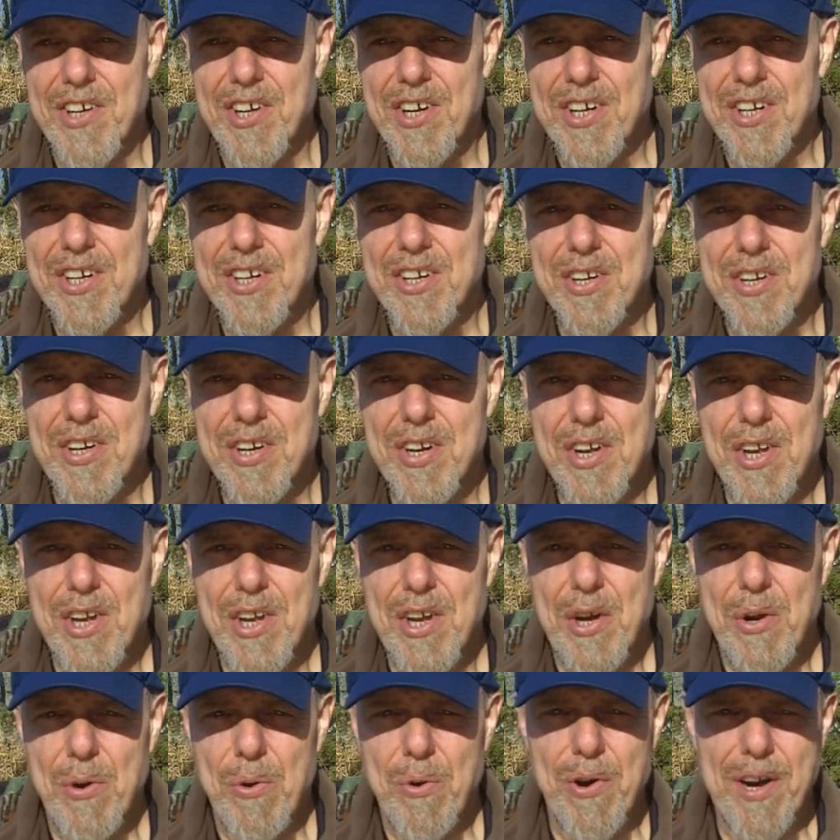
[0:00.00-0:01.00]
hook
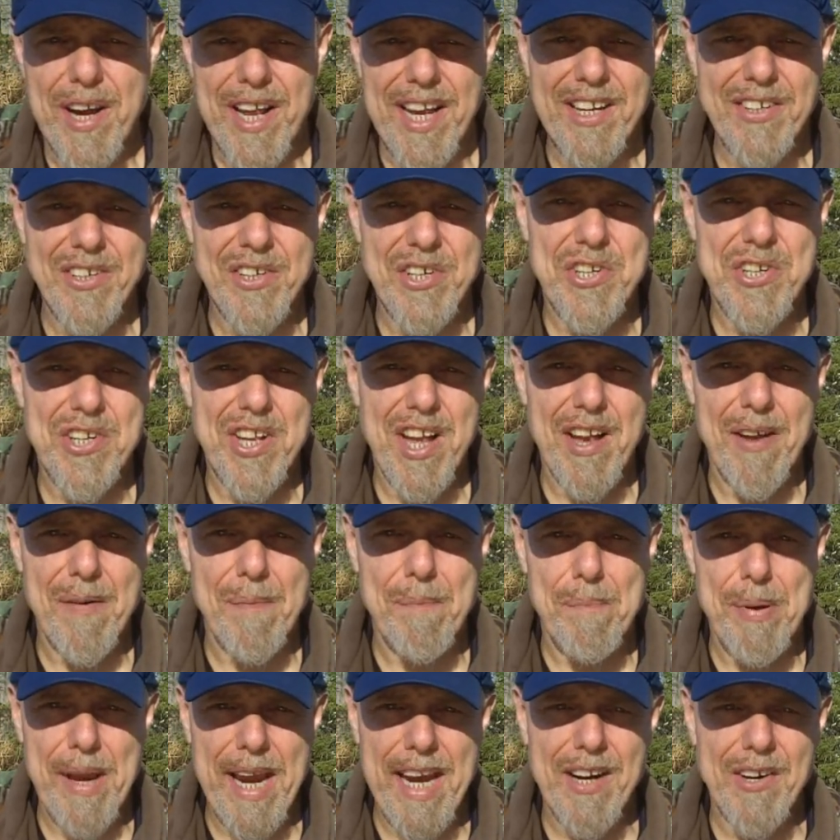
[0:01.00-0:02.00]
or an English style
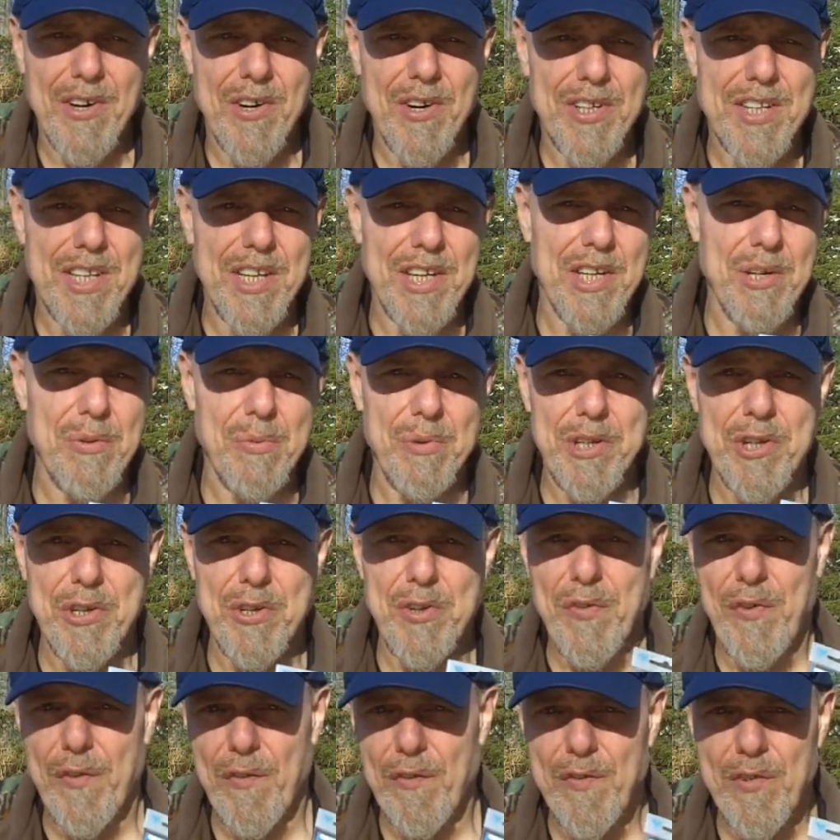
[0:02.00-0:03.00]
bait hook that you would
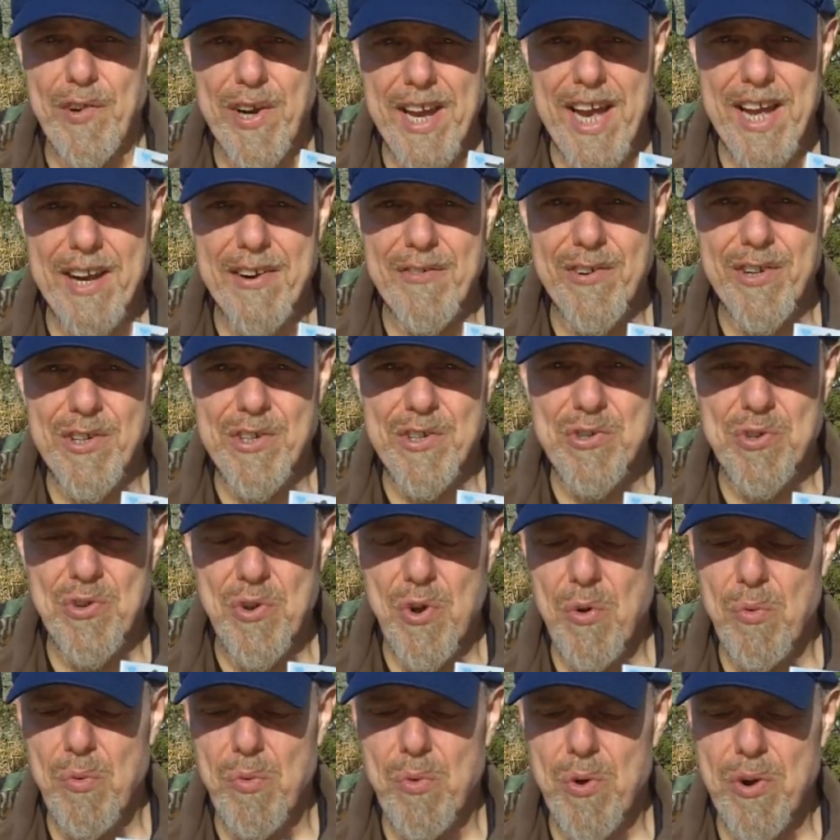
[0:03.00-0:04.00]
use for flounder in
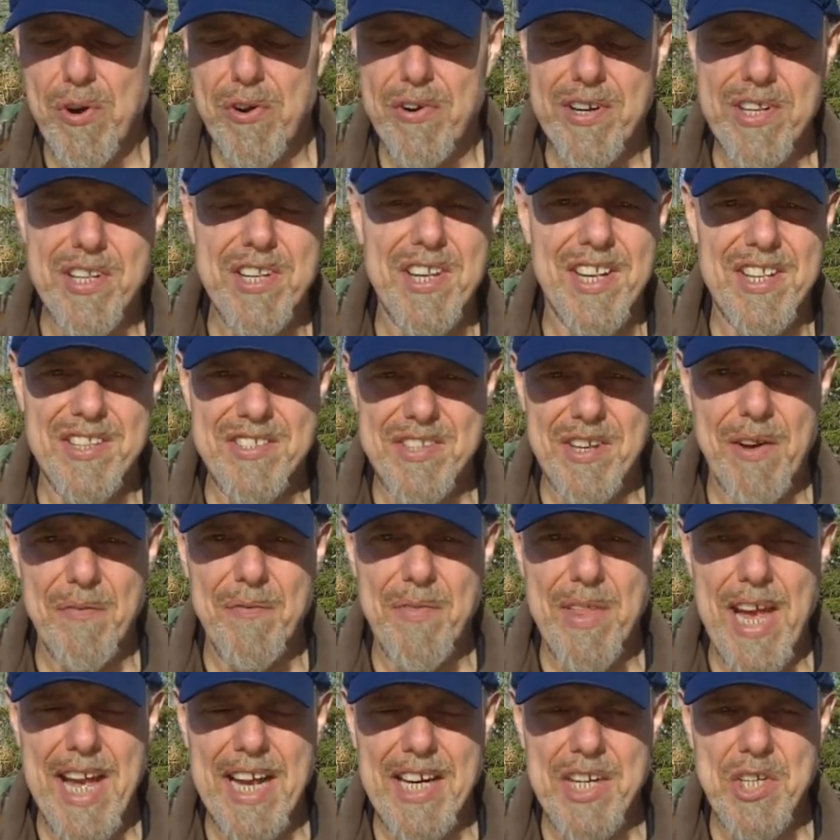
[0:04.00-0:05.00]
saltwater. It's
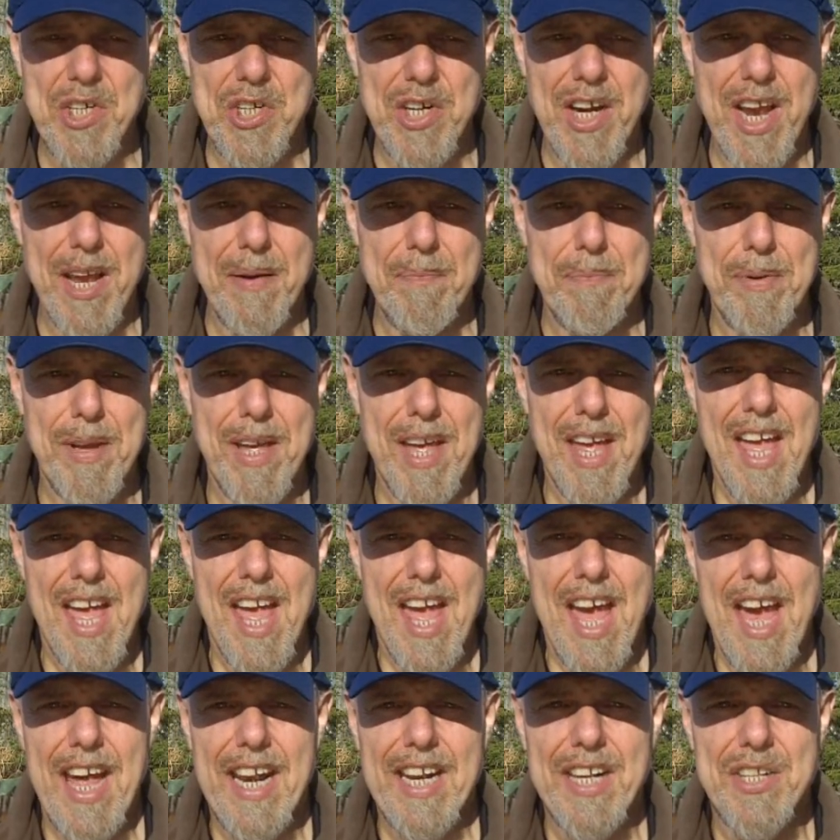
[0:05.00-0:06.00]
of that shape,
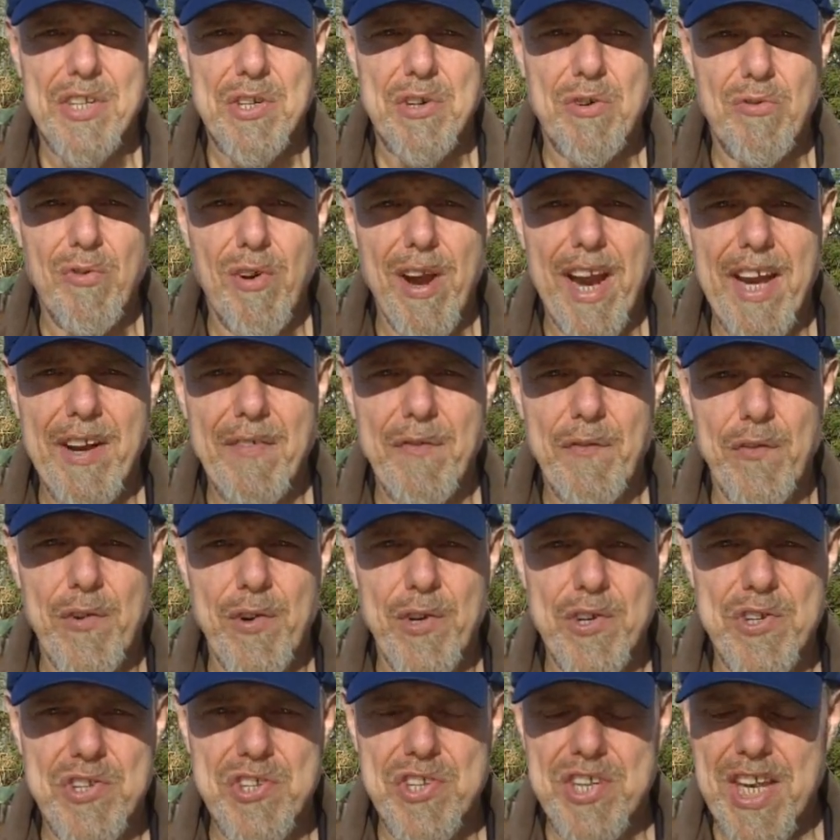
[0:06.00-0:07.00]
and it's great
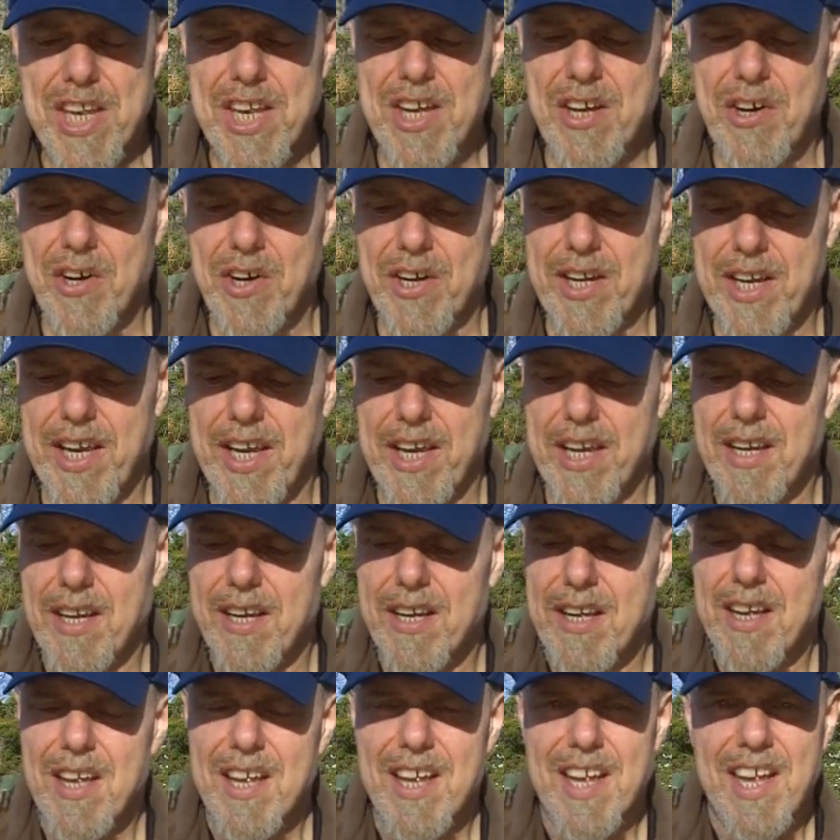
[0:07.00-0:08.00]
for sea hooking
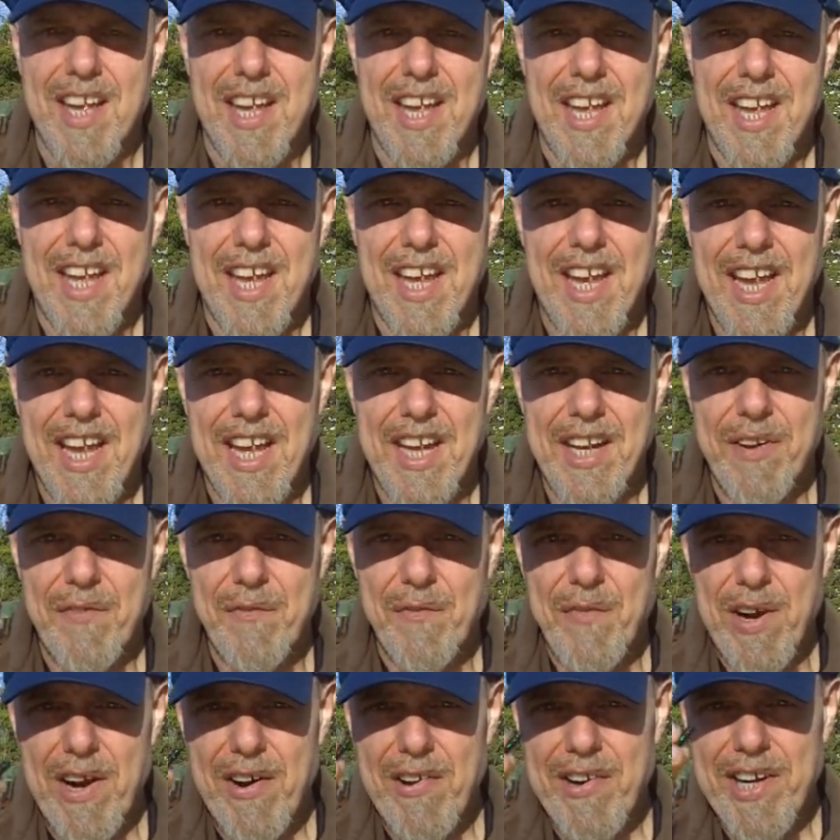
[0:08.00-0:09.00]
in the
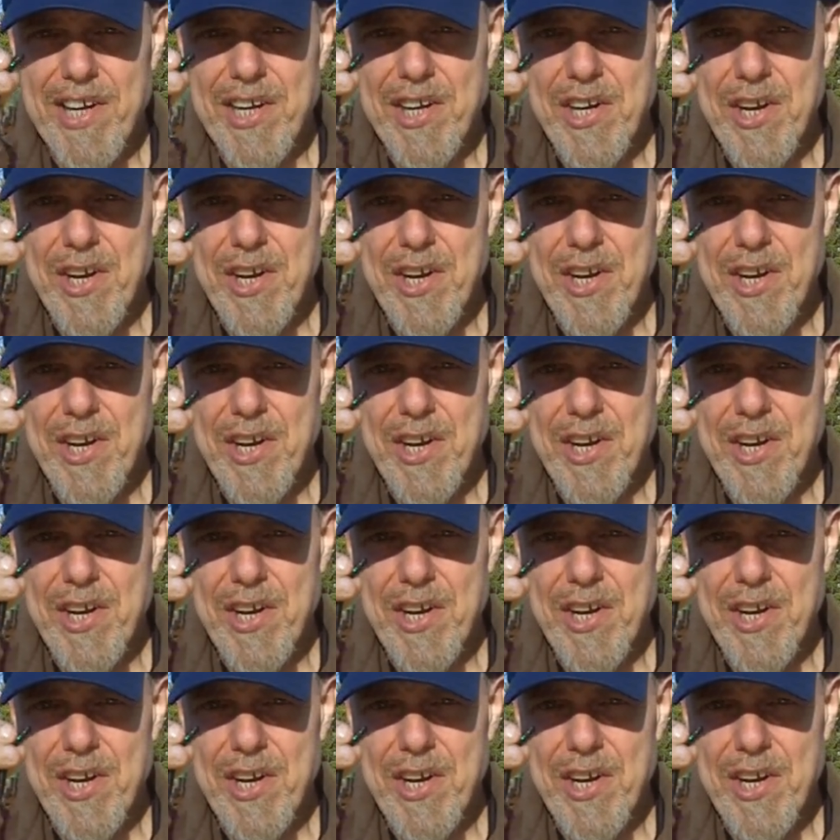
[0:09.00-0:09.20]
very